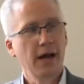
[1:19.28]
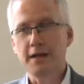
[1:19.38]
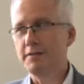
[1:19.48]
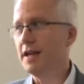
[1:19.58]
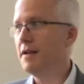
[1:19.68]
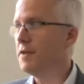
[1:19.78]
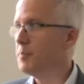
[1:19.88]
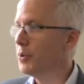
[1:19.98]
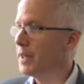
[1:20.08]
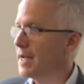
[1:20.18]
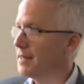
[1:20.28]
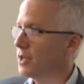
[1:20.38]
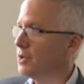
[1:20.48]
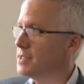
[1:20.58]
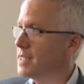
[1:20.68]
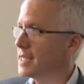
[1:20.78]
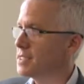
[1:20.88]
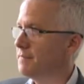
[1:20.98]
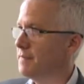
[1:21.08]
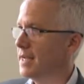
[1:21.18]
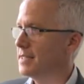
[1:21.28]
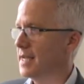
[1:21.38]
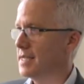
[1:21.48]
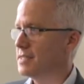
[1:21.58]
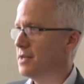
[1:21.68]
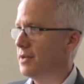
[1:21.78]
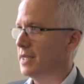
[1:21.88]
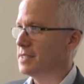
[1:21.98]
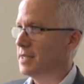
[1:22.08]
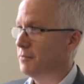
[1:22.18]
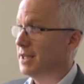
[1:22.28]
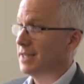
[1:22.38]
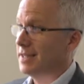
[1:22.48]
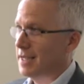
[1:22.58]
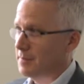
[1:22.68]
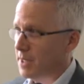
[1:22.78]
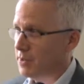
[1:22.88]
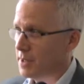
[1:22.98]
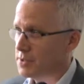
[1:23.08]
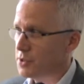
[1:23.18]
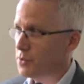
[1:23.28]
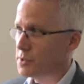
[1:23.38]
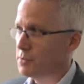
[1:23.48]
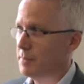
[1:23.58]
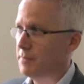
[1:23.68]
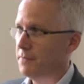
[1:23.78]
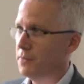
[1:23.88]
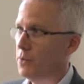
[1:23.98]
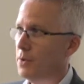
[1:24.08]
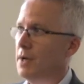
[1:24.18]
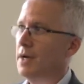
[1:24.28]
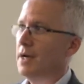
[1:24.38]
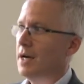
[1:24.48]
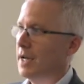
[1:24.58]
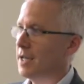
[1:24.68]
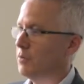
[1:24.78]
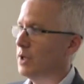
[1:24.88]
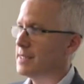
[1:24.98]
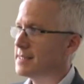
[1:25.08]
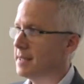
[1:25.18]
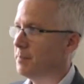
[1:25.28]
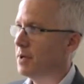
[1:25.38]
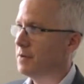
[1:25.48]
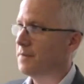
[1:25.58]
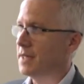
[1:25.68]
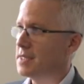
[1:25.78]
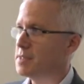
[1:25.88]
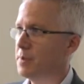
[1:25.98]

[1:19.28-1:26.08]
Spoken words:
And then if you put that in the context of validating targets, and I'm really glad about all those talks that went before, I can really skip over this.